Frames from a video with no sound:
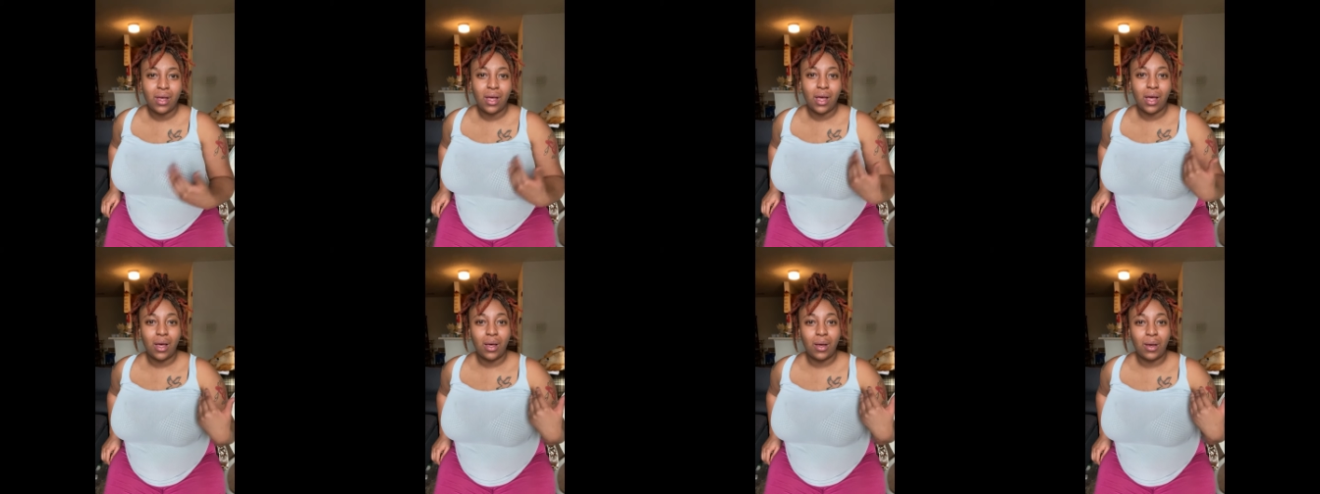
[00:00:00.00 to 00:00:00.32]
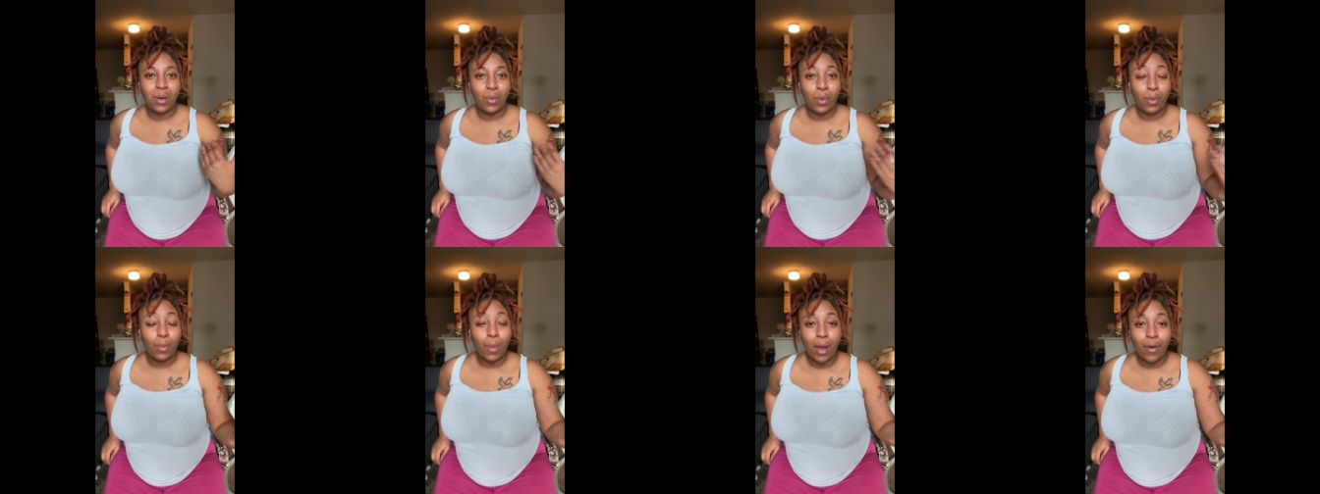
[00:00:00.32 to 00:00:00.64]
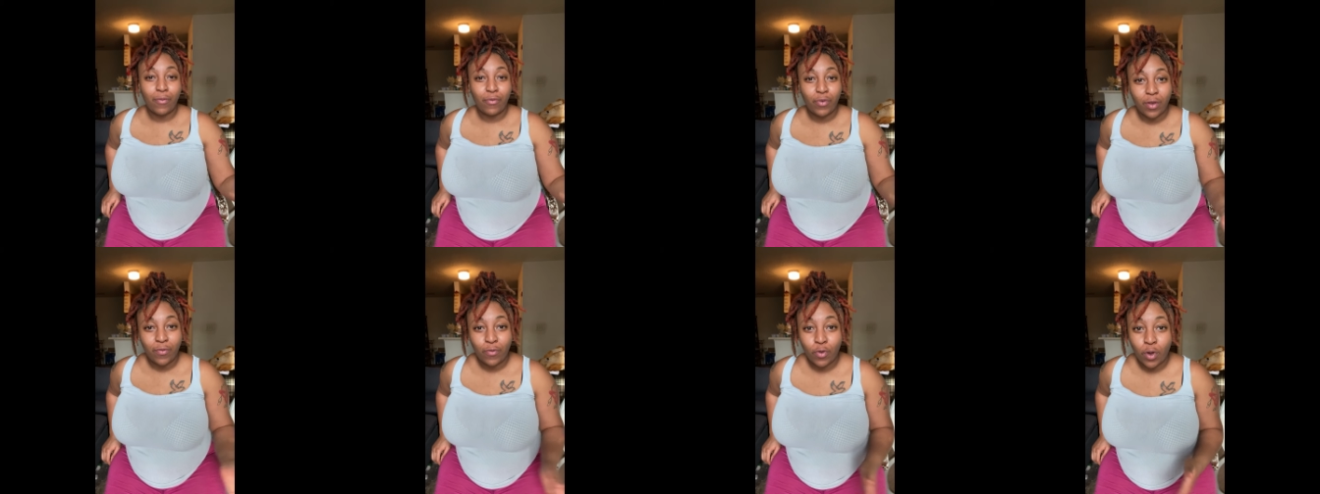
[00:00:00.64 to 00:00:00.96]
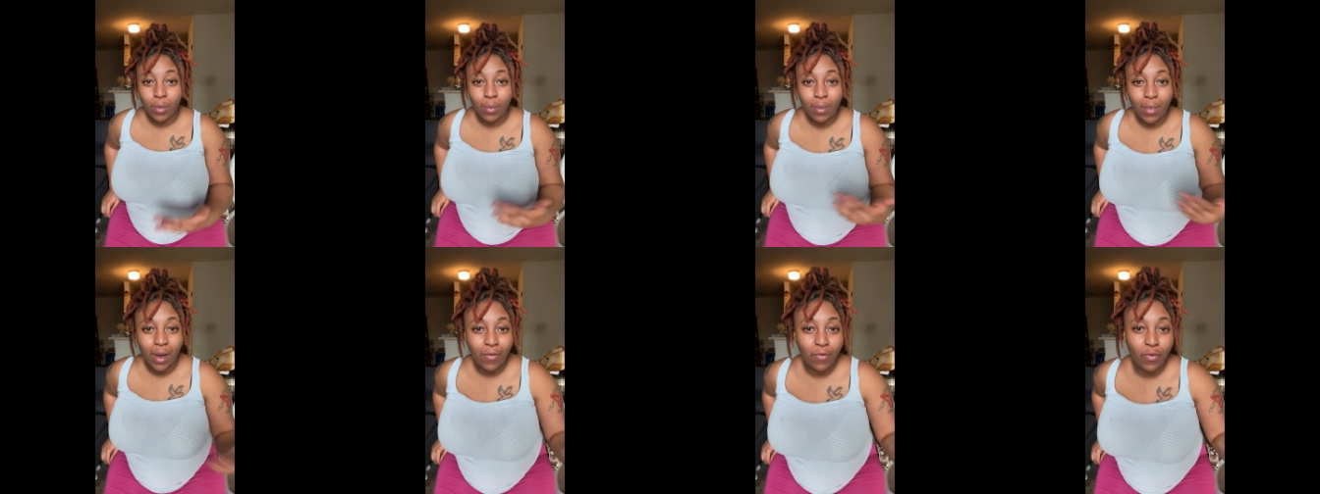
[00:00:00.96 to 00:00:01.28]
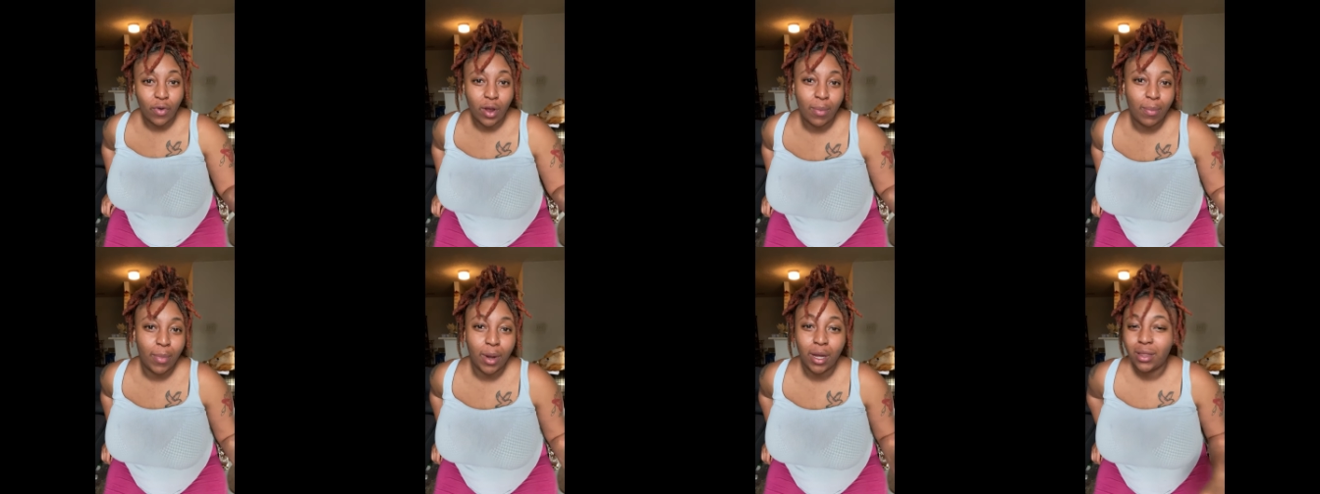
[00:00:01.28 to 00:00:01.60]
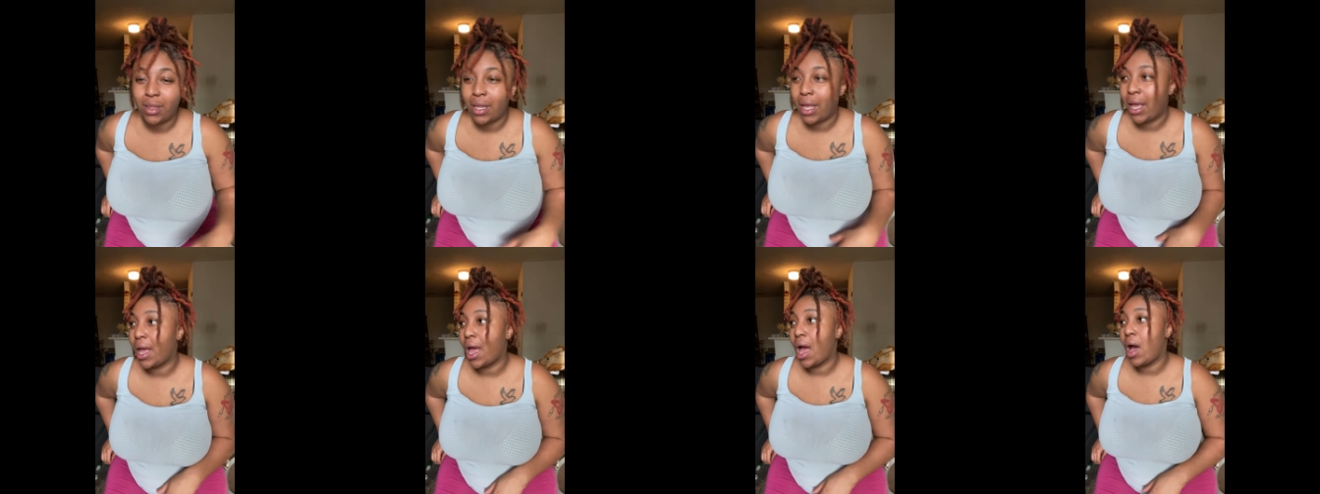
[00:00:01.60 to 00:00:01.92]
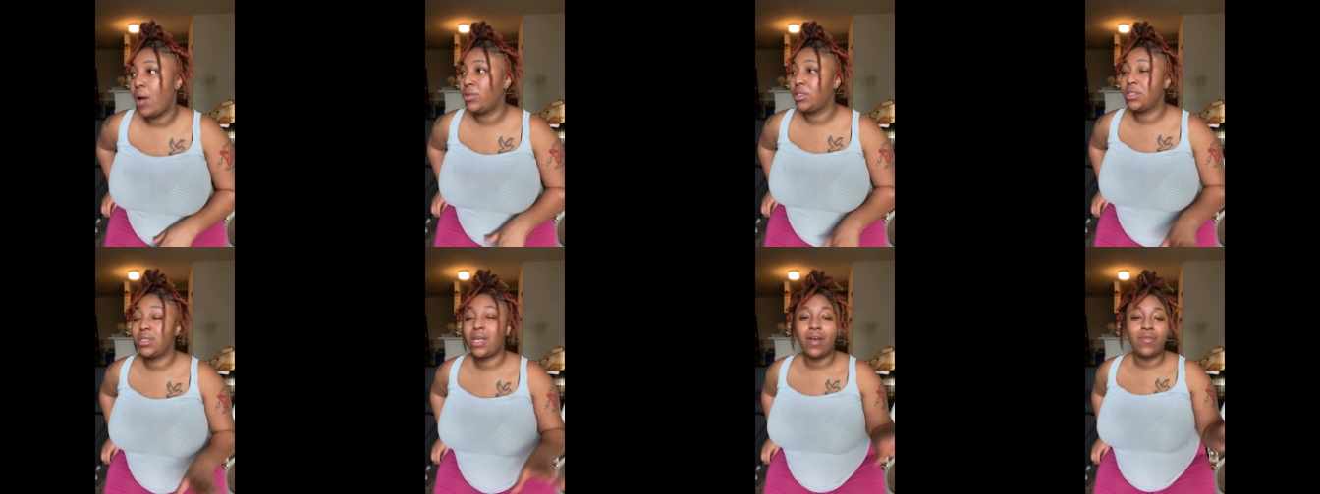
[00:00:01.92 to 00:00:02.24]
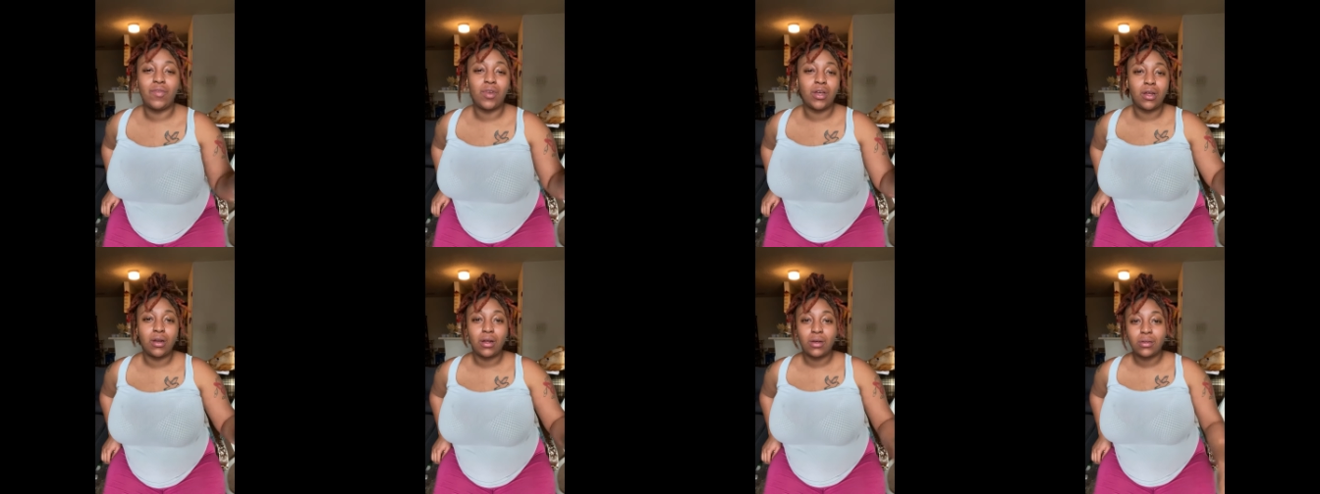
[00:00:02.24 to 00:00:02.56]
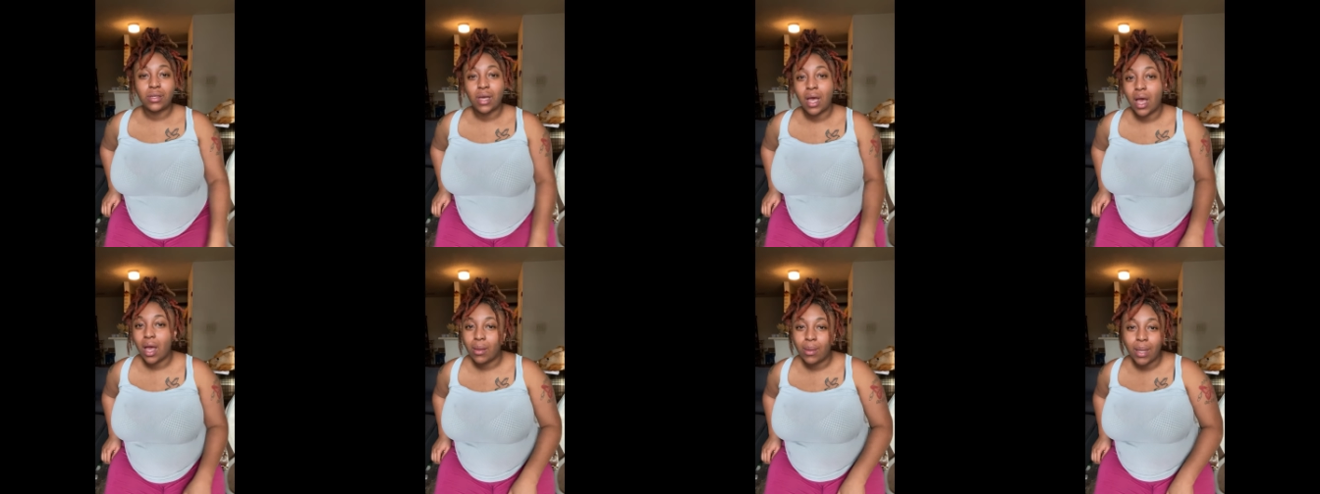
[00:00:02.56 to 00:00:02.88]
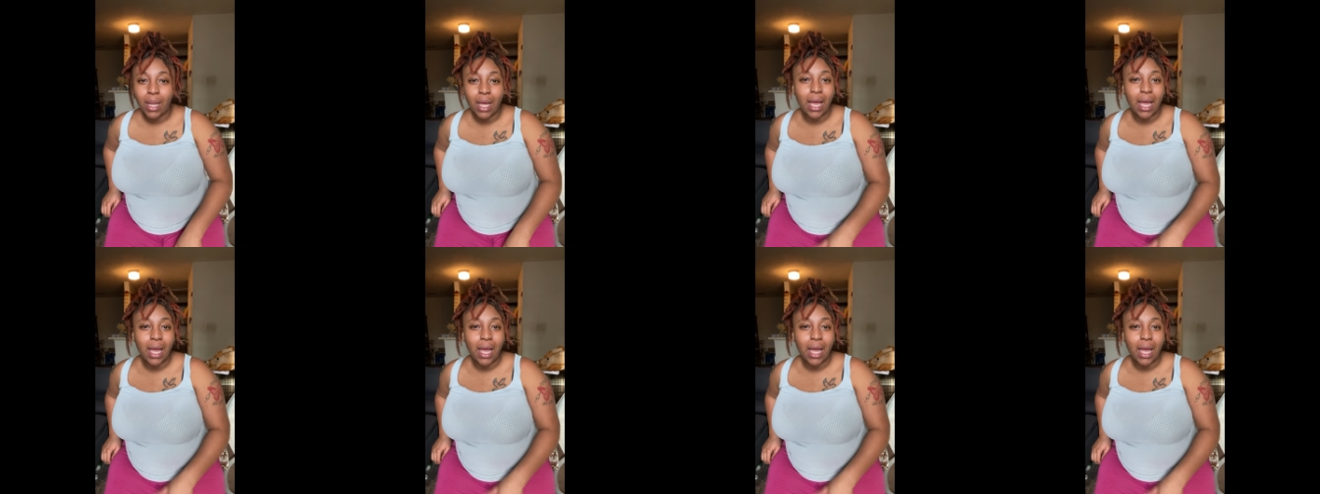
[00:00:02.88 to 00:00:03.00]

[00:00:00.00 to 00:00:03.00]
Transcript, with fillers: um, with my friend for my friend birthday. I was just having a good old time.